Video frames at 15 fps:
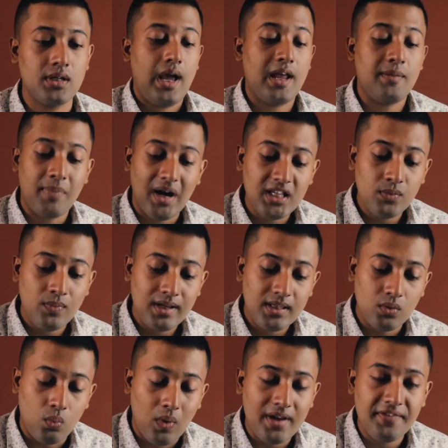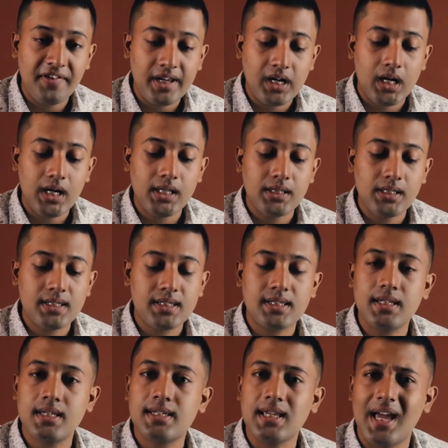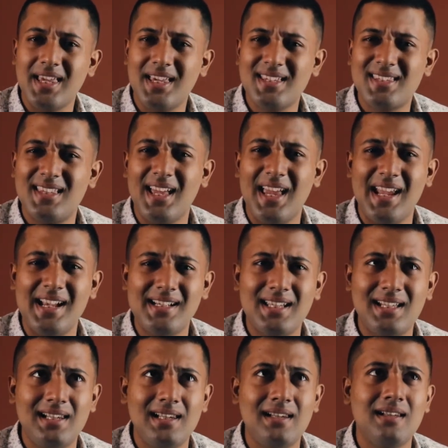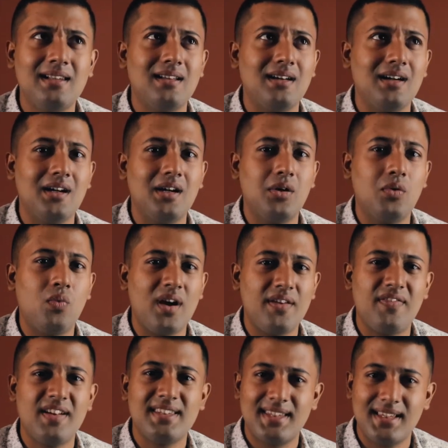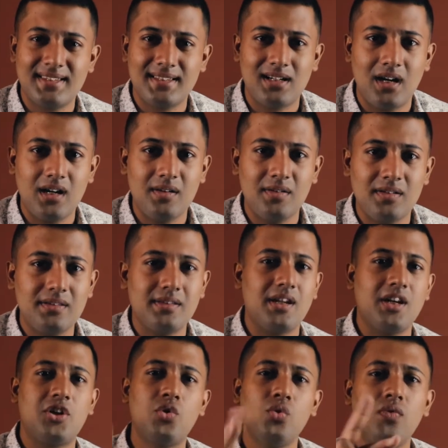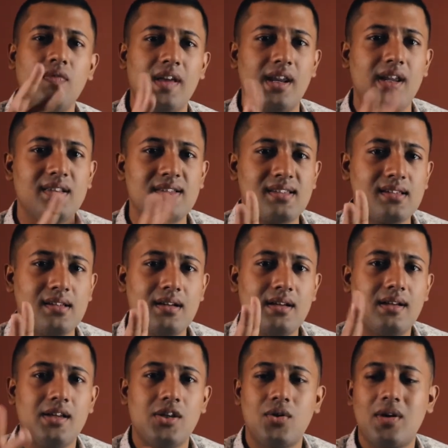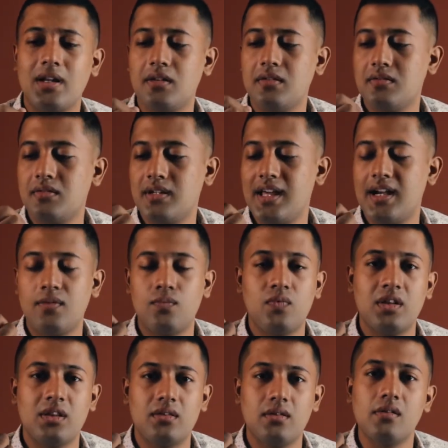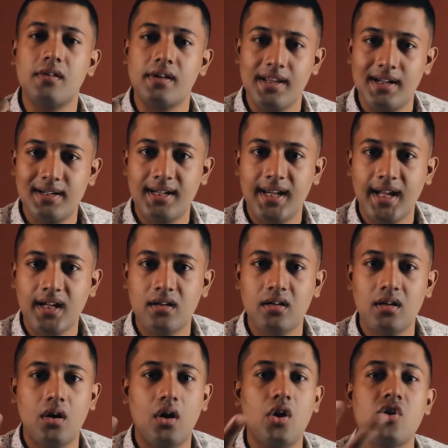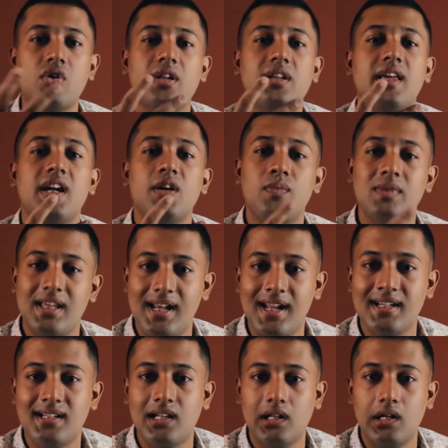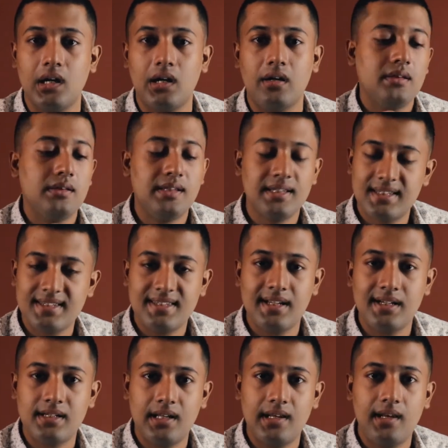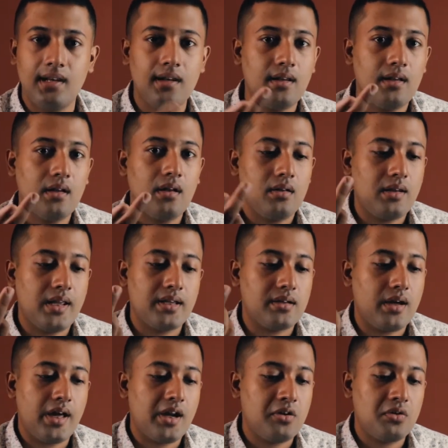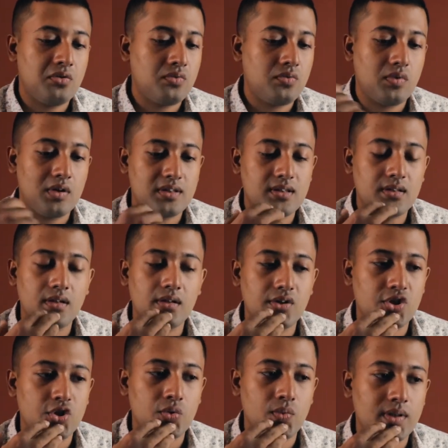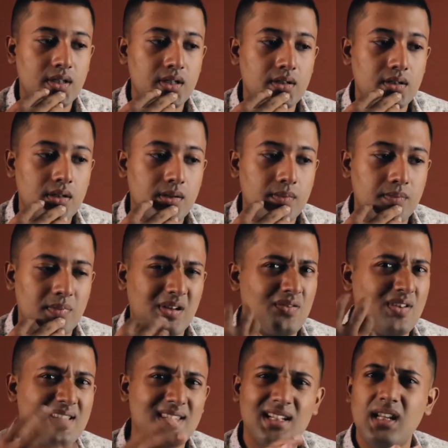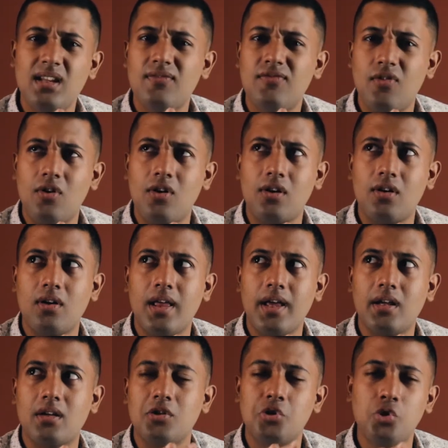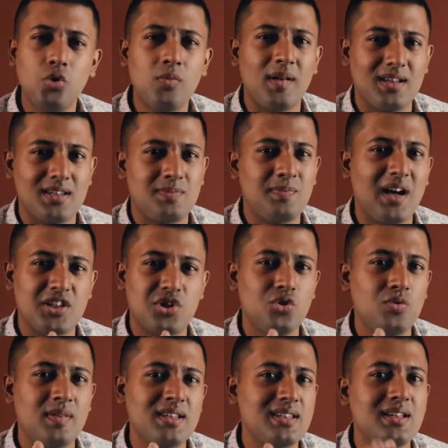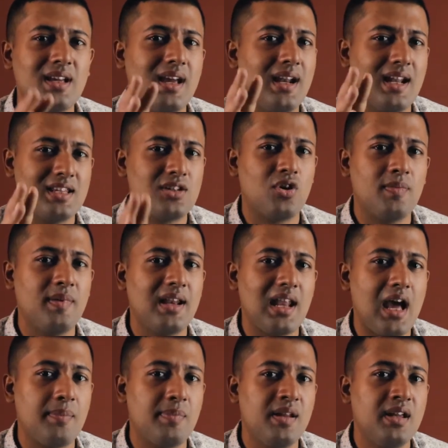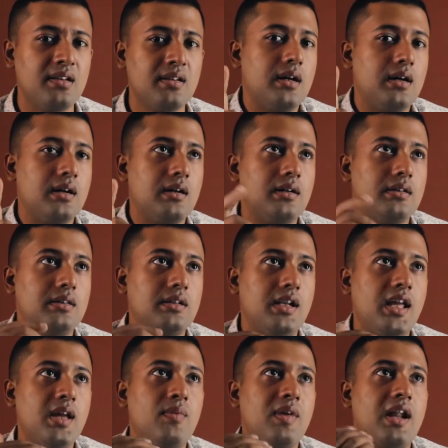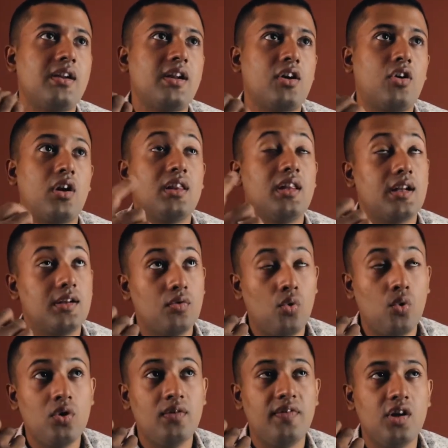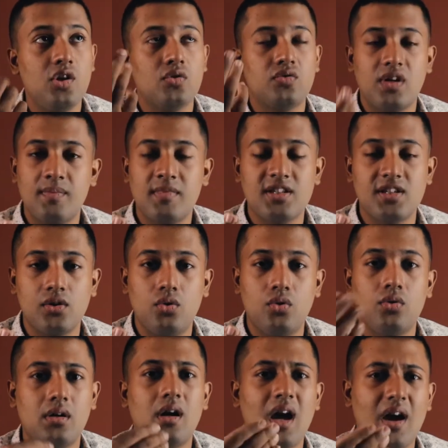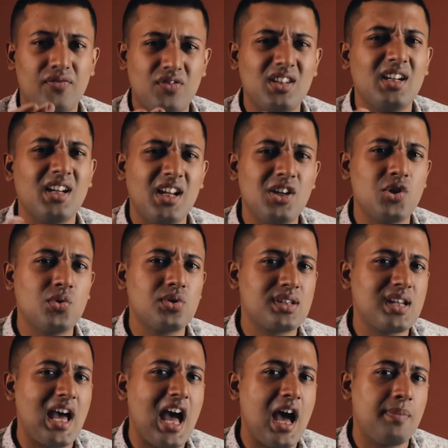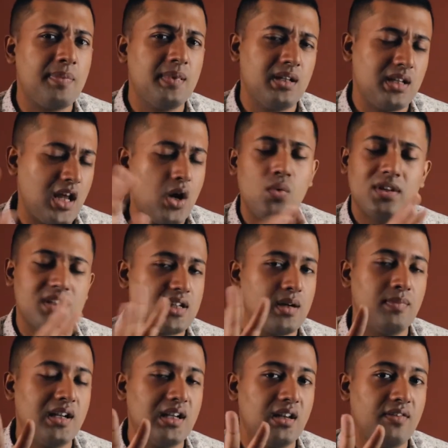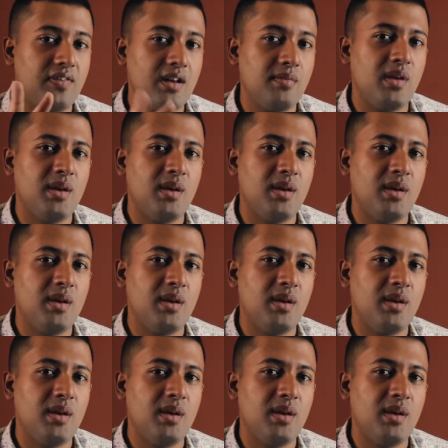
And by the way, the Wi-Fi card in this is, I guess, the Intel Wi-Fi 6 card. There are 2 variants. You can get it with Realtek or you can get it with an Intel card. This is Intel. Like, I don't know what's the issue with it, but recently for like past 2 months, it has not been happening. The day when I recorded that old video 3 months ago, after that it used to happen. Now it's completely fine.